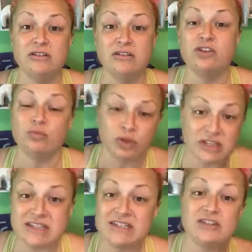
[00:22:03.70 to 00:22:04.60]
you're
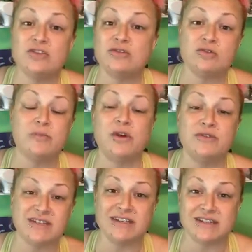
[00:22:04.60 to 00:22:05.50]
releasing those
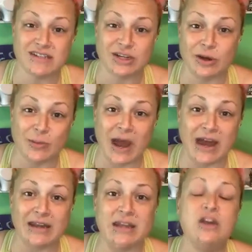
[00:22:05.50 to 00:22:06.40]
hormones into your
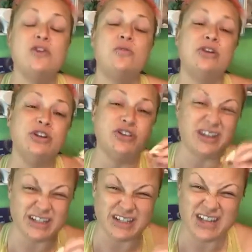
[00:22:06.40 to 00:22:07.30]
body. When you're
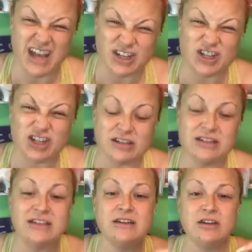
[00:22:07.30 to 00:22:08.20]

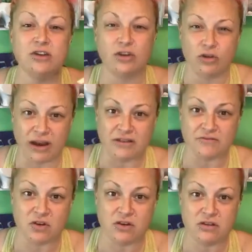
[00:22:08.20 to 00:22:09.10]
intentionally
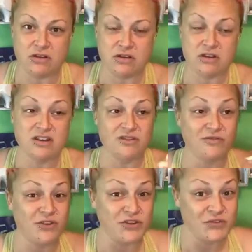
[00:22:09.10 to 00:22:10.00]
grateful
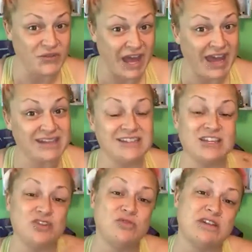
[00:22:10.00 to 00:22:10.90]
for the fact
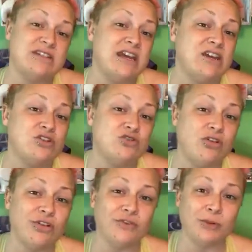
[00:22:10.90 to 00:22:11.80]
that you can take
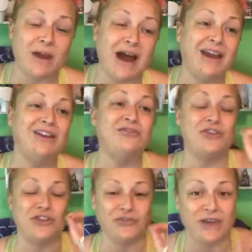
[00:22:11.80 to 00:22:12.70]
control of your mind,
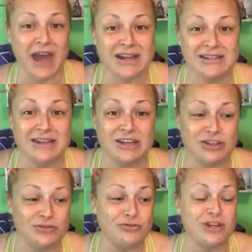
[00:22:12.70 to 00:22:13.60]
for the fact that
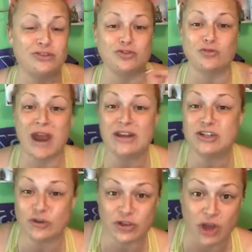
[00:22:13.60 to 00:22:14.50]
you can direct
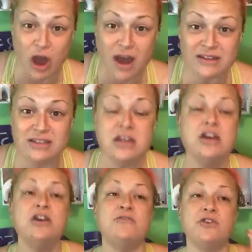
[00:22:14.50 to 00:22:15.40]
your thoughts,
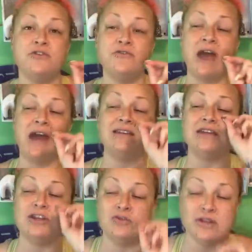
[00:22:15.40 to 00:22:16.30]
for the fact
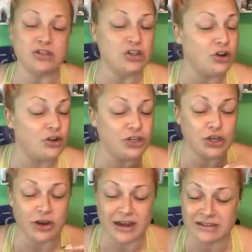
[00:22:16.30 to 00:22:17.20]
that you can turn
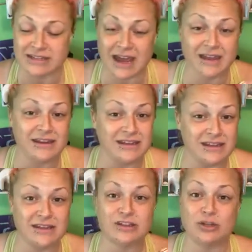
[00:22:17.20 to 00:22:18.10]
your anxiety
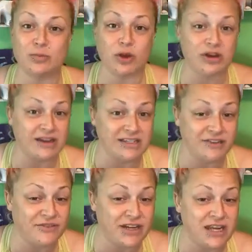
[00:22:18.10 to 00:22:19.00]
into
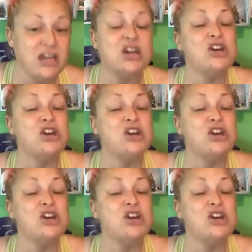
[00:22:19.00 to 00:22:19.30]
productivity,